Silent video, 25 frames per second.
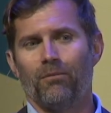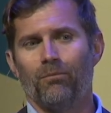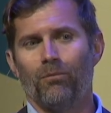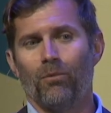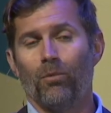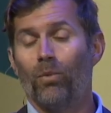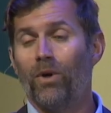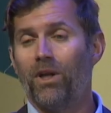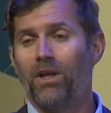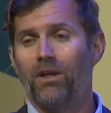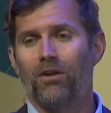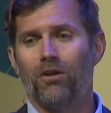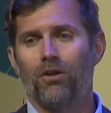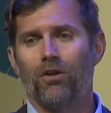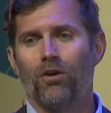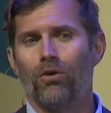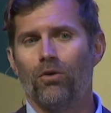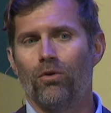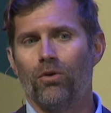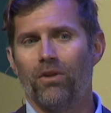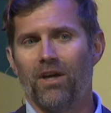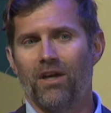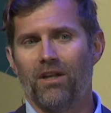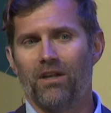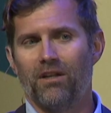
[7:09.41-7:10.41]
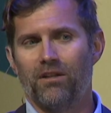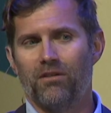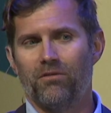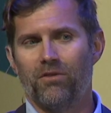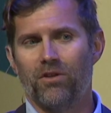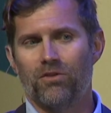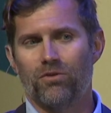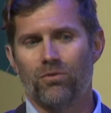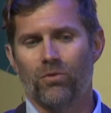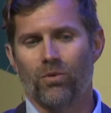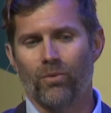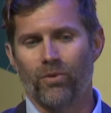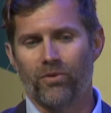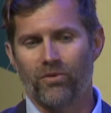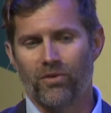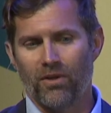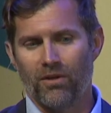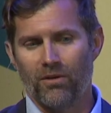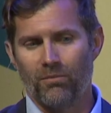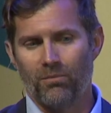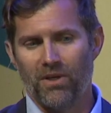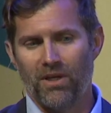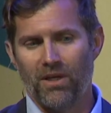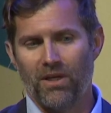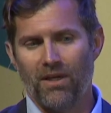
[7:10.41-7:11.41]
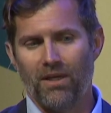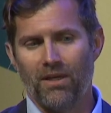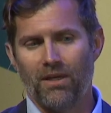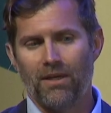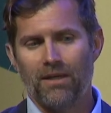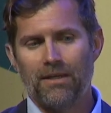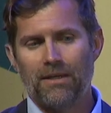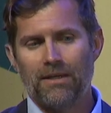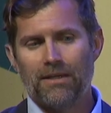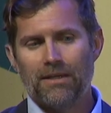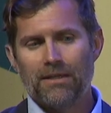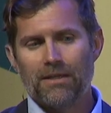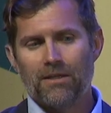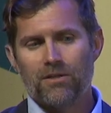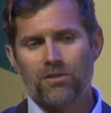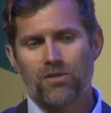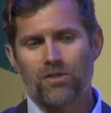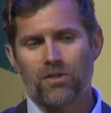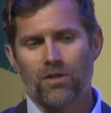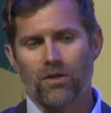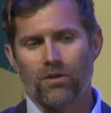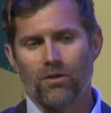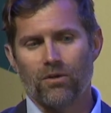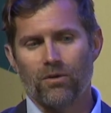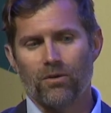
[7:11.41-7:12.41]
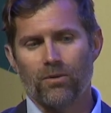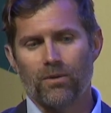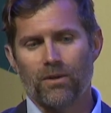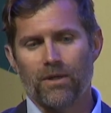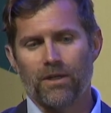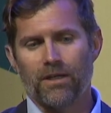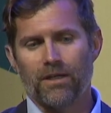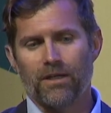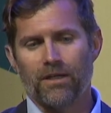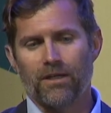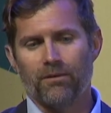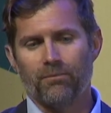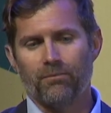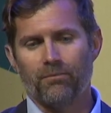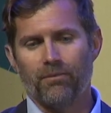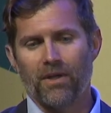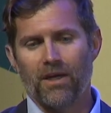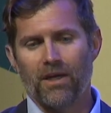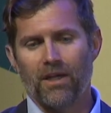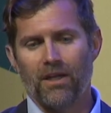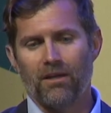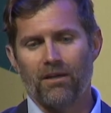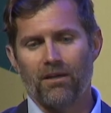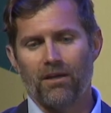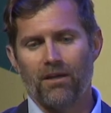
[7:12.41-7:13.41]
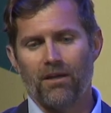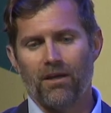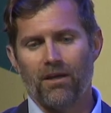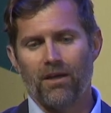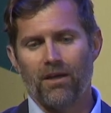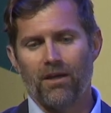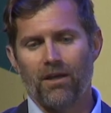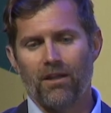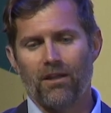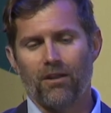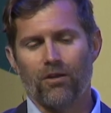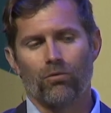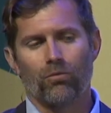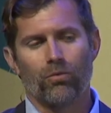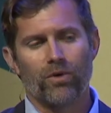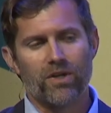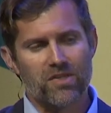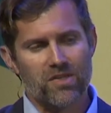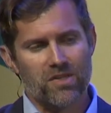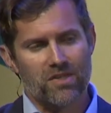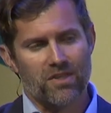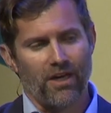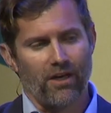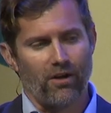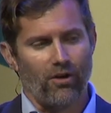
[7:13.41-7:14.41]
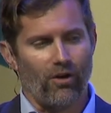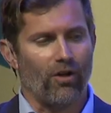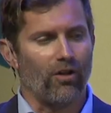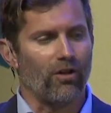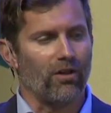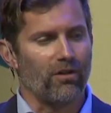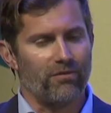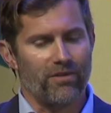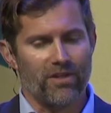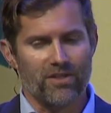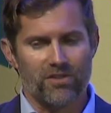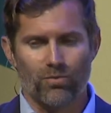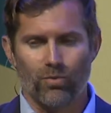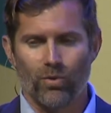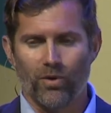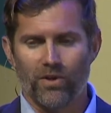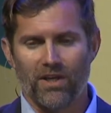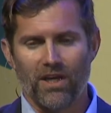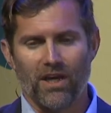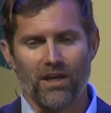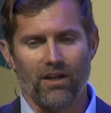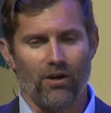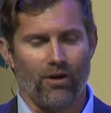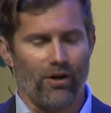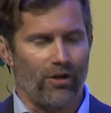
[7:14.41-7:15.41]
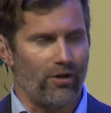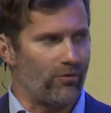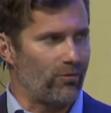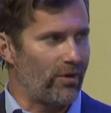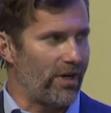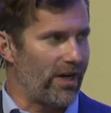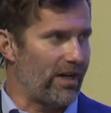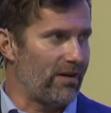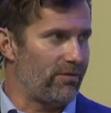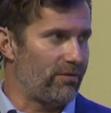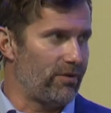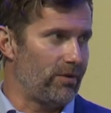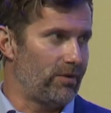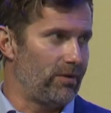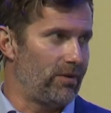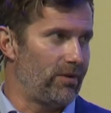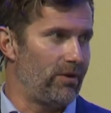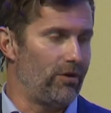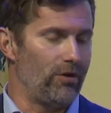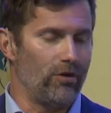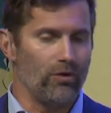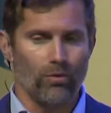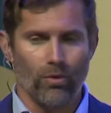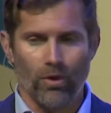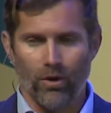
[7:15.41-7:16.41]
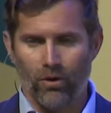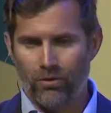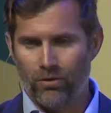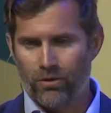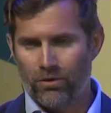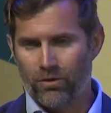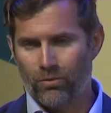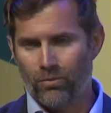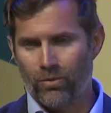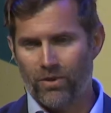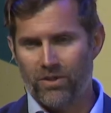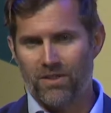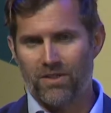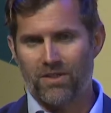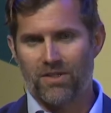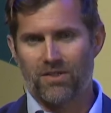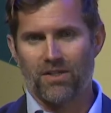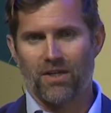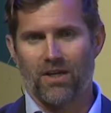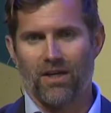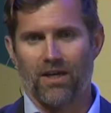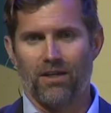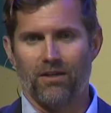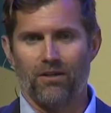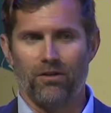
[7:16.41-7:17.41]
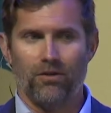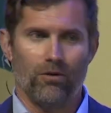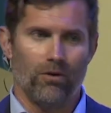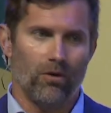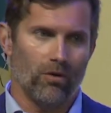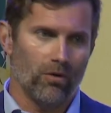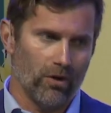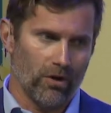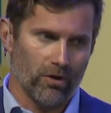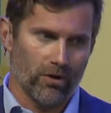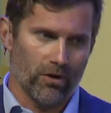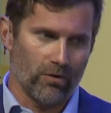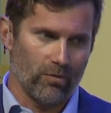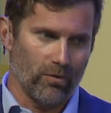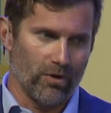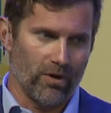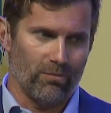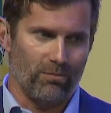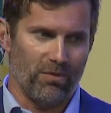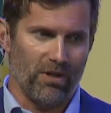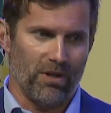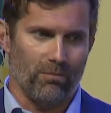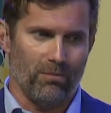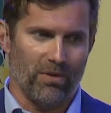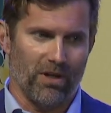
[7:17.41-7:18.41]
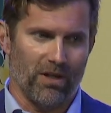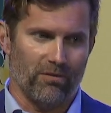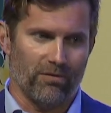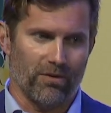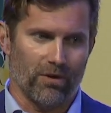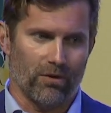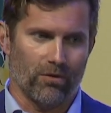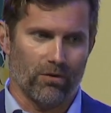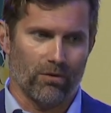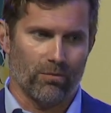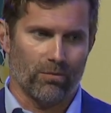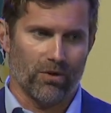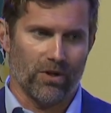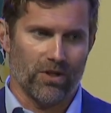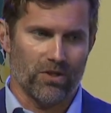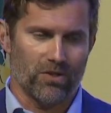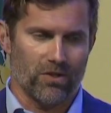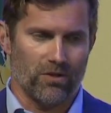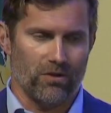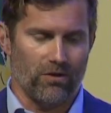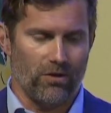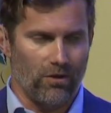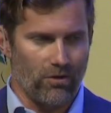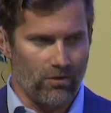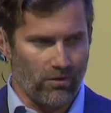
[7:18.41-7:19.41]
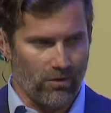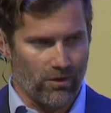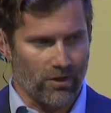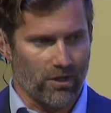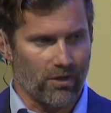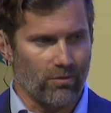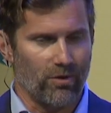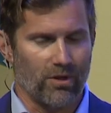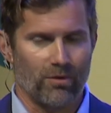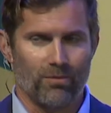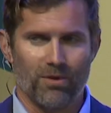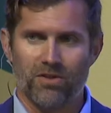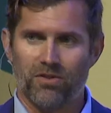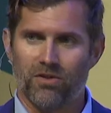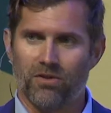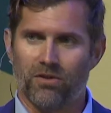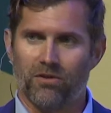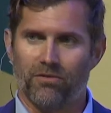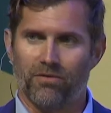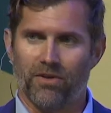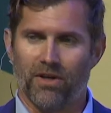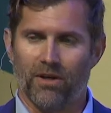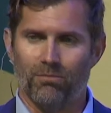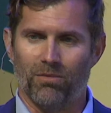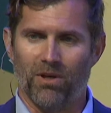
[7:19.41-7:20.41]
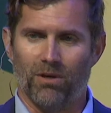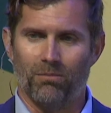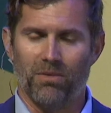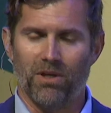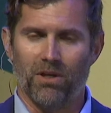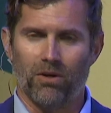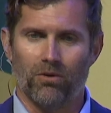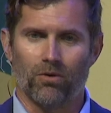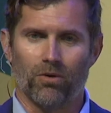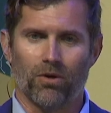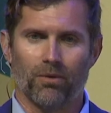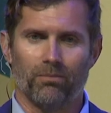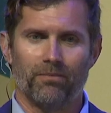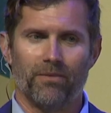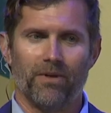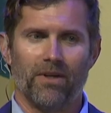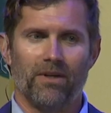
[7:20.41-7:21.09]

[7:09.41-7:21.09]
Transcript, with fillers: We didn't know who that individual was going to be. So, and the risk that all of this would get unraveled. A new owner would decide, you no longer want to be a benefit corporation. You no longer want to be certified by B Corp.